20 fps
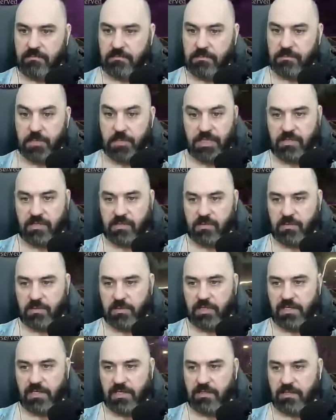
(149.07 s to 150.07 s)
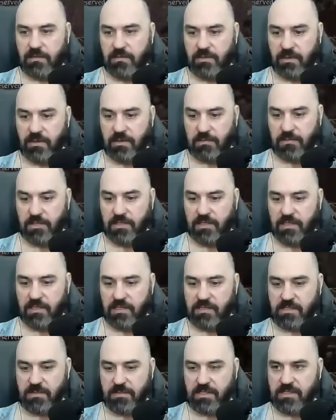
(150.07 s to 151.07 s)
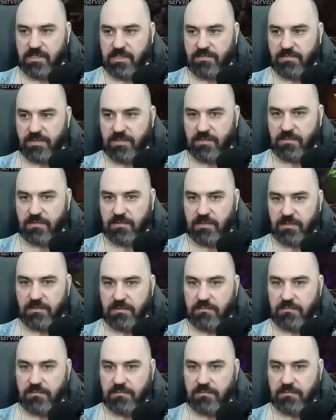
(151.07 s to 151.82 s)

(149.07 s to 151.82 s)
But this would be a ridiculous amount of stuff on the screen.